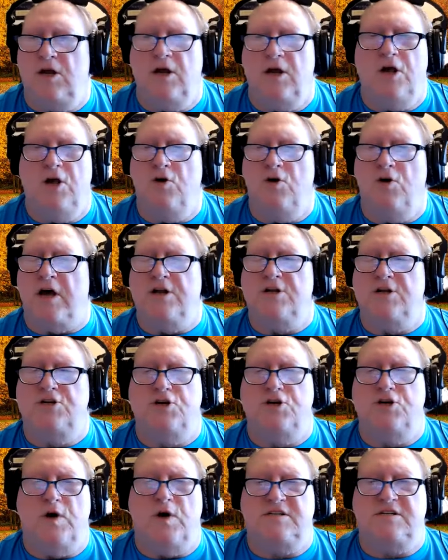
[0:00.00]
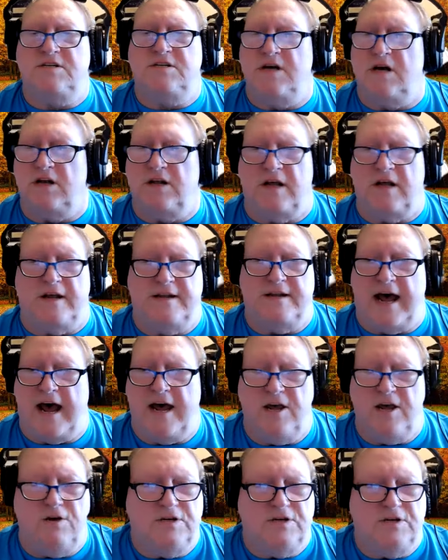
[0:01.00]
you can do it till the day
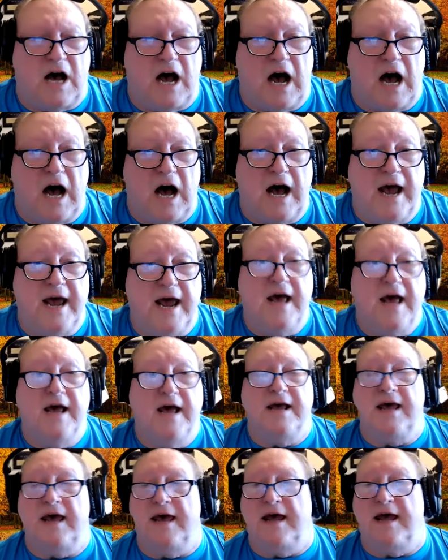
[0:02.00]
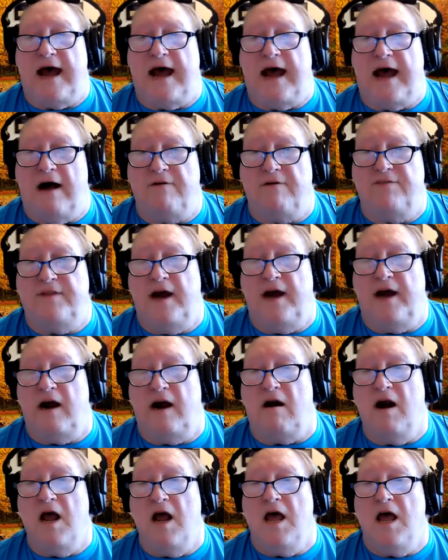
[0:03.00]
you die. Get out
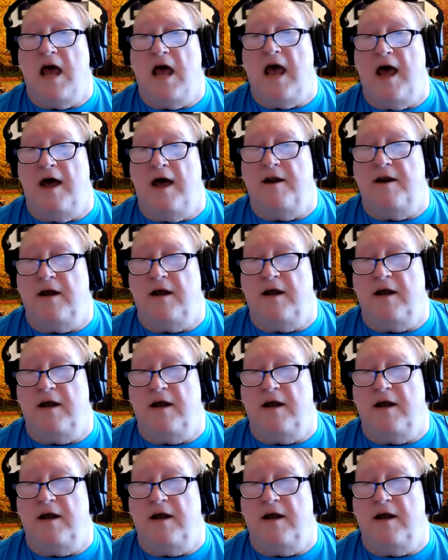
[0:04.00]
there and